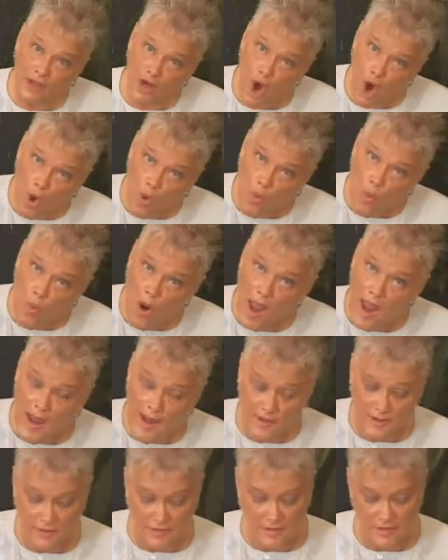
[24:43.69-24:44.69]
no
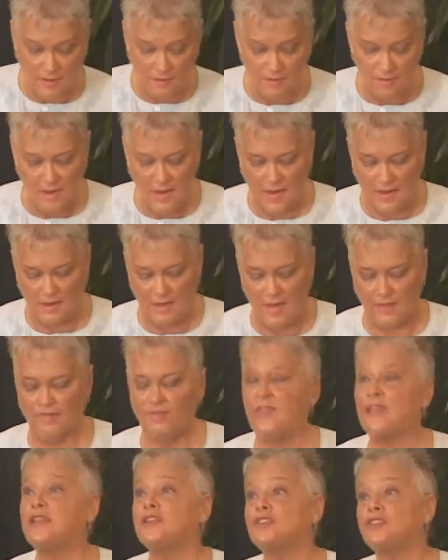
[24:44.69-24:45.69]
way does it mean that
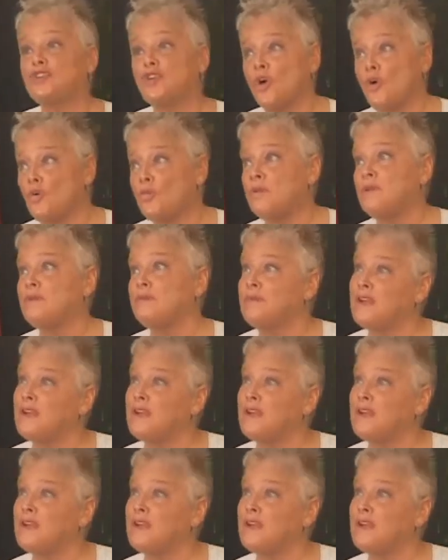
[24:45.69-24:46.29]
things don't